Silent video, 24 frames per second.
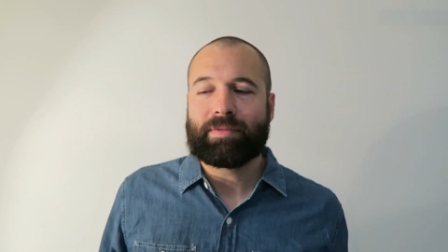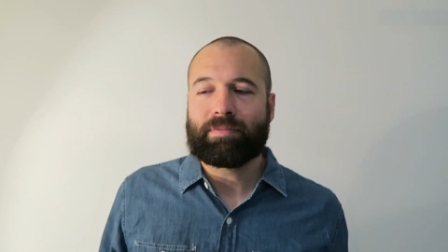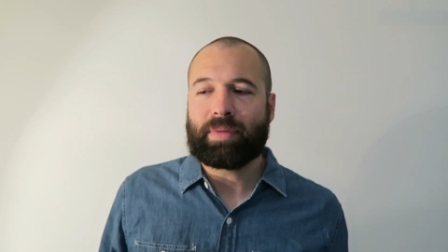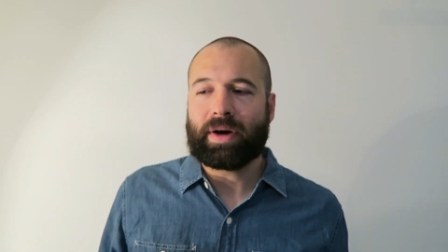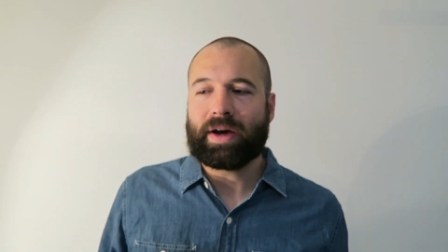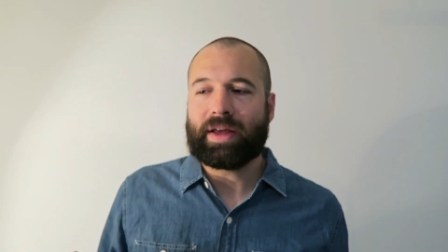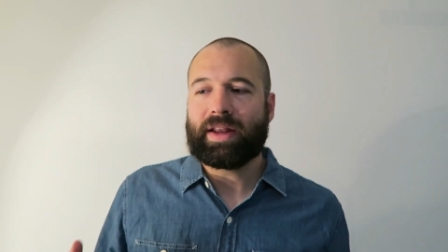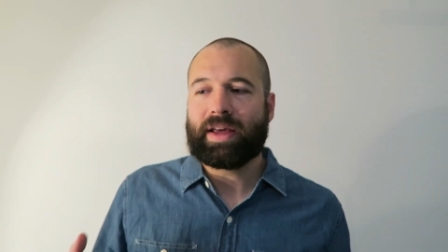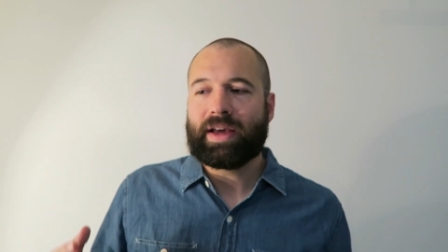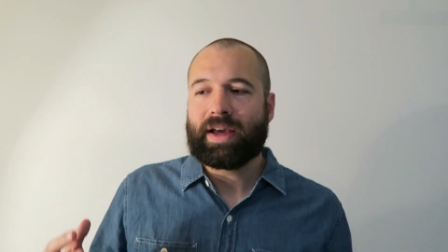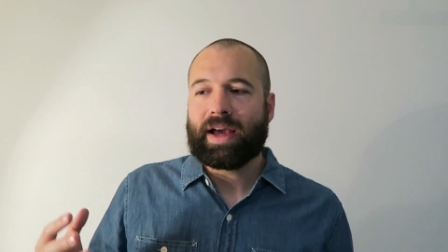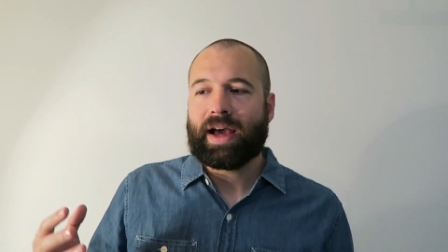
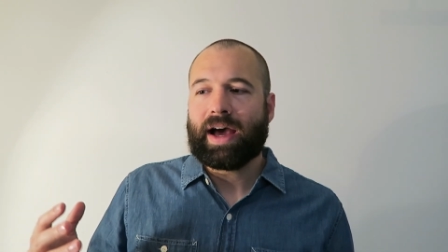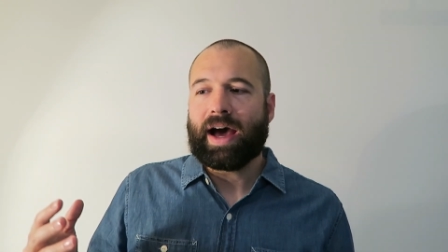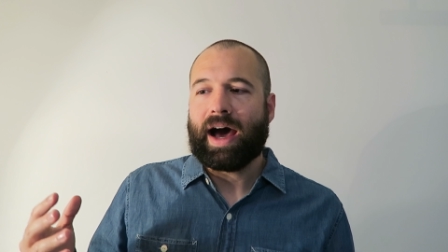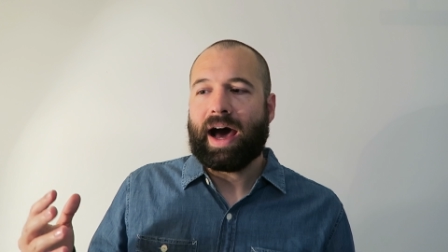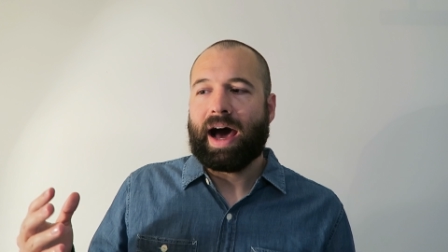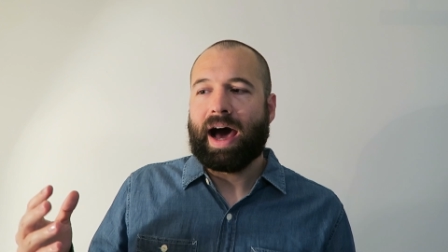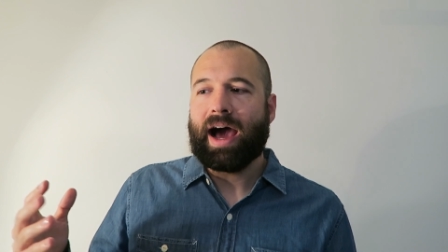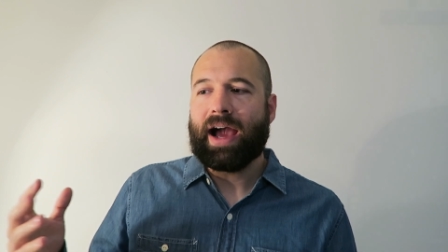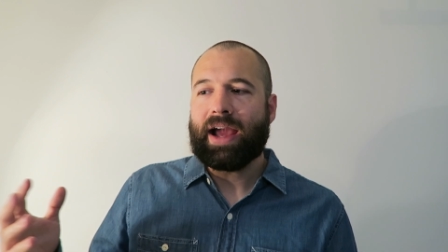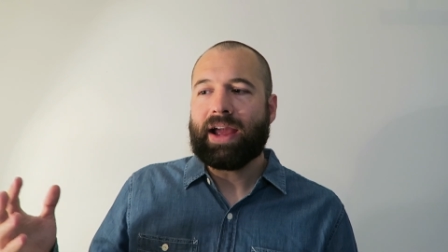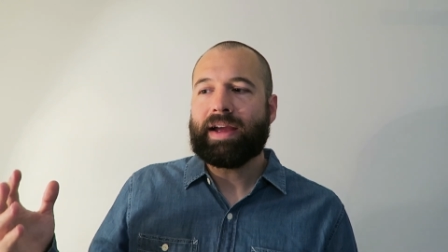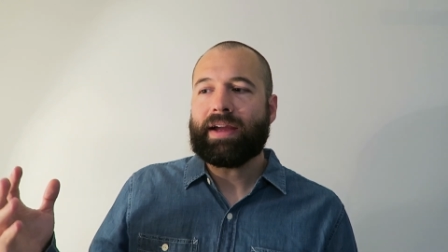But
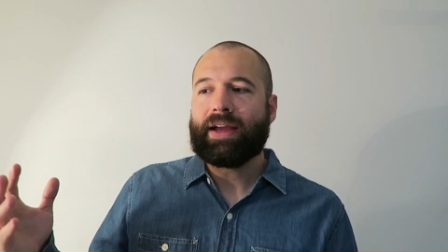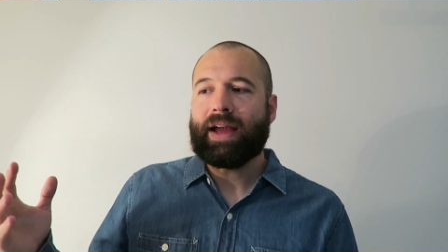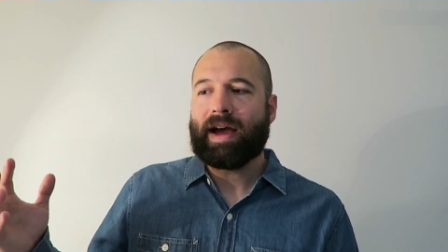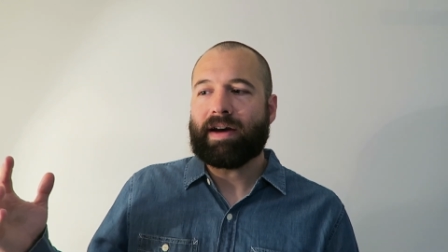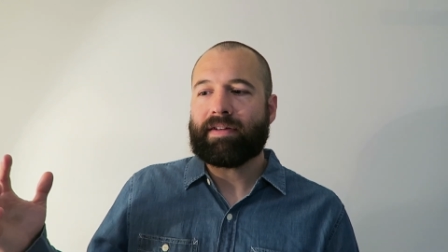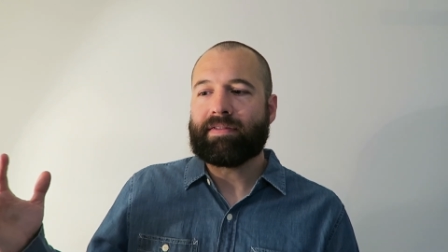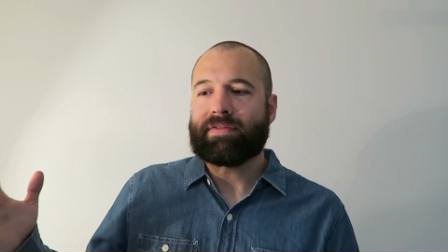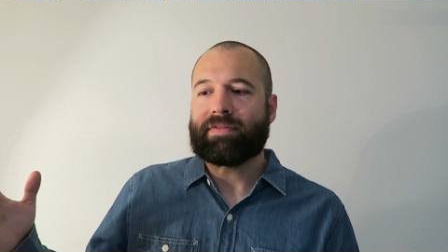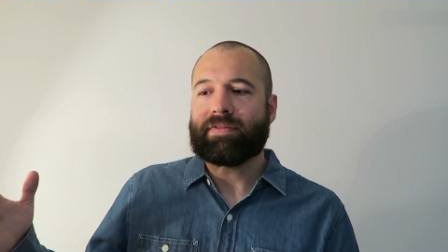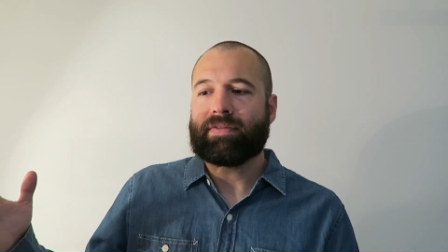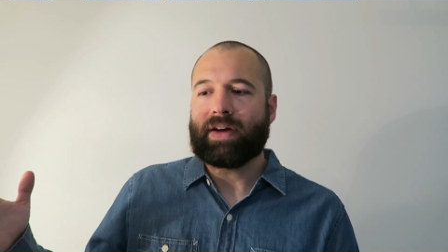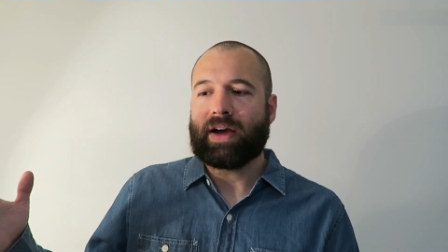I
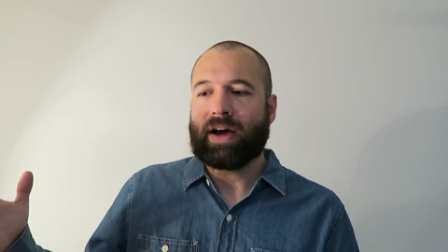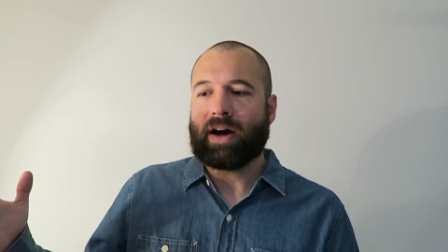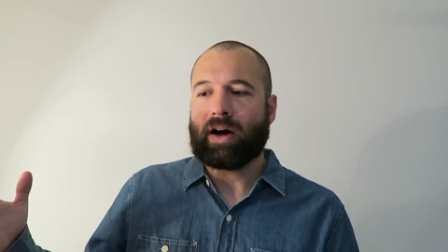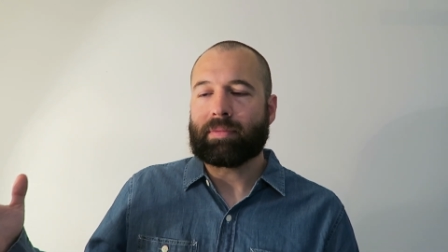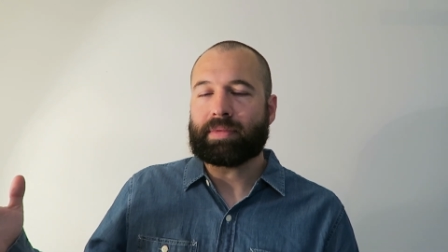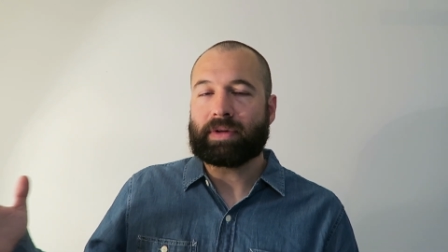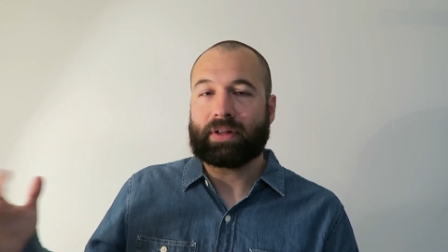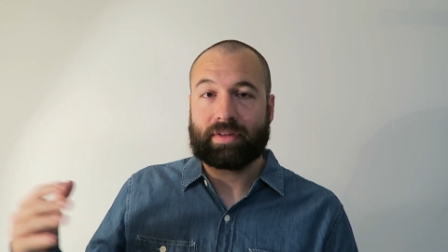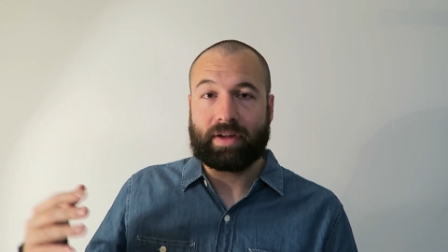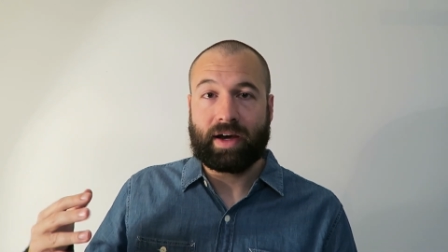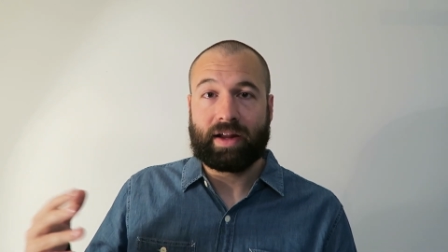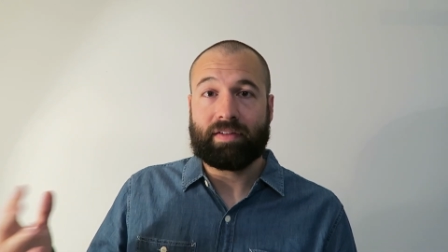have
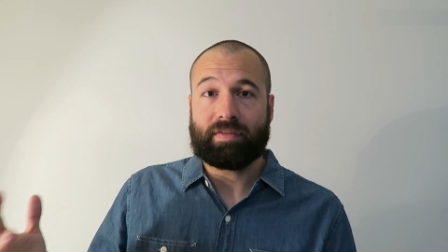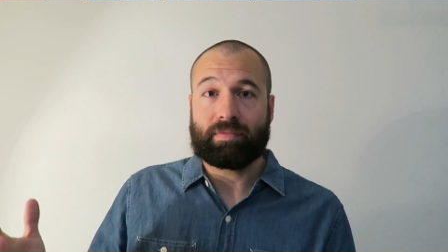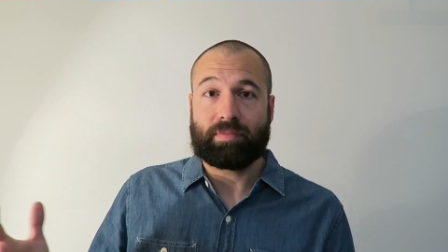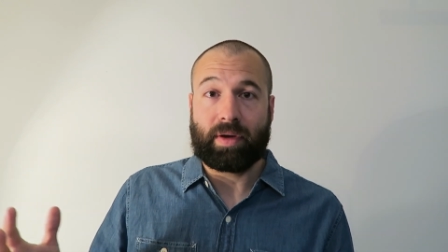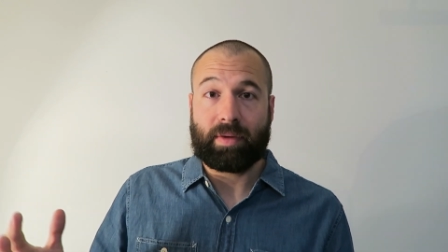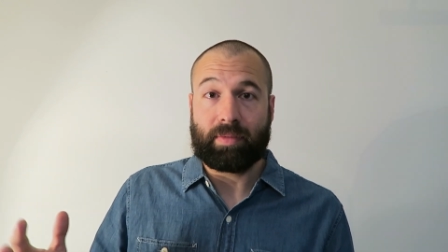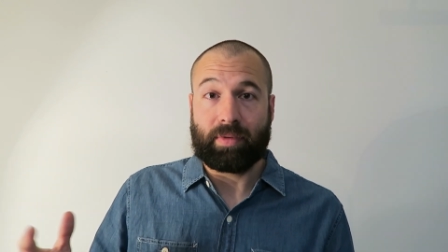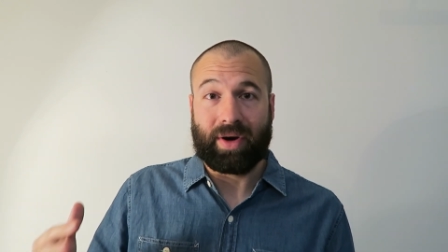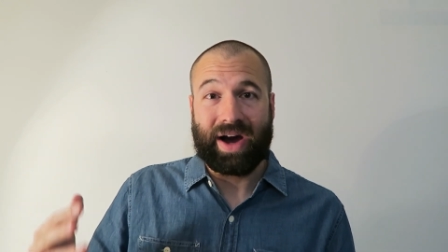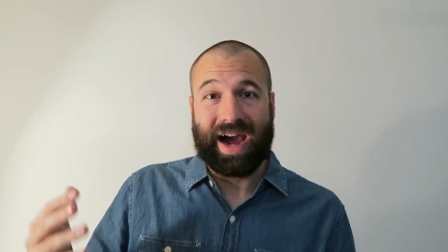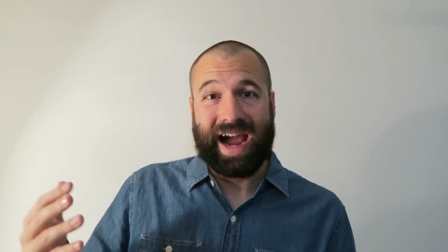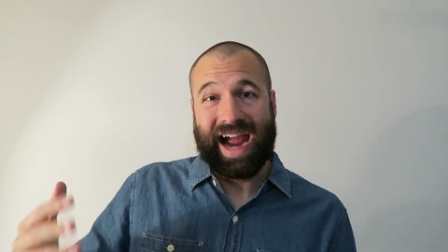helped a lot of
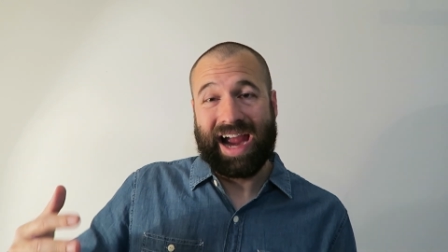people